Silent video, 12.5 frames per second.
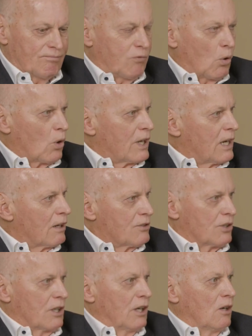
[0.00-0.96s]
40
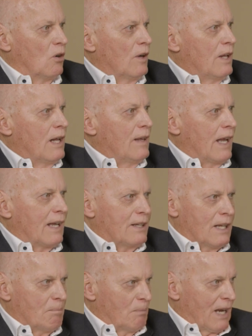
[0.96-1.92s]
years ago and
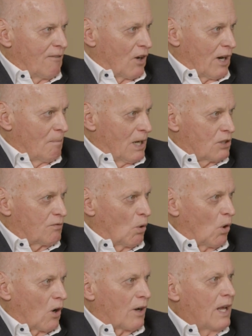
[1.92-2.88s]
didn't pay very much
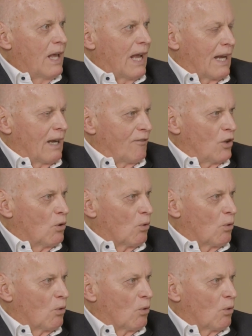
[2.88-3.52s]
for it, and if